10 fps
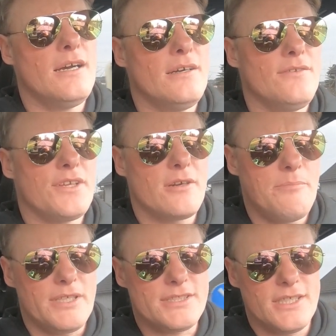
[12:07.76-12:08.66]
the
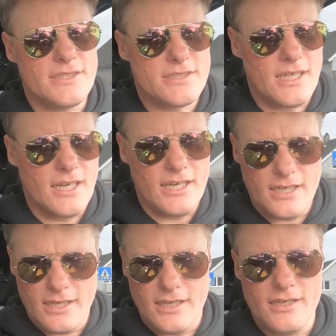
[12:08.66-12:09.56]
competitors
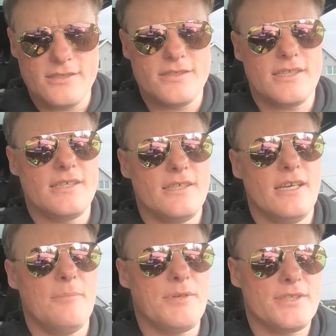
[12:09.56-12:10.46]
are
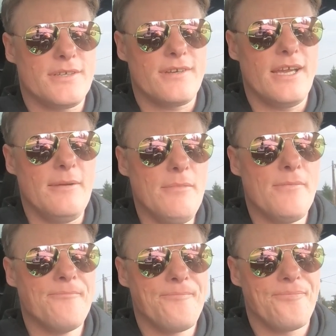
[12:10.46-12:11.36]
upping their game
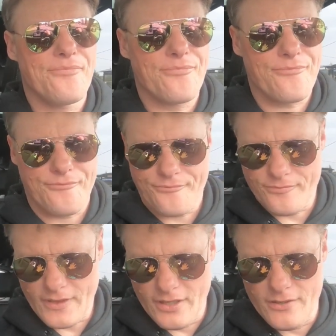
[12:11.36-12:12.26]

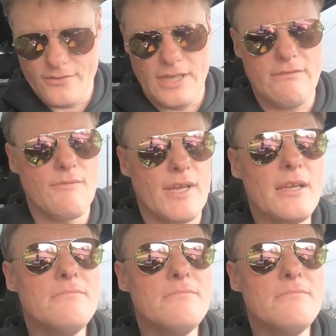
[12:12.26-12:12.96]
on everything,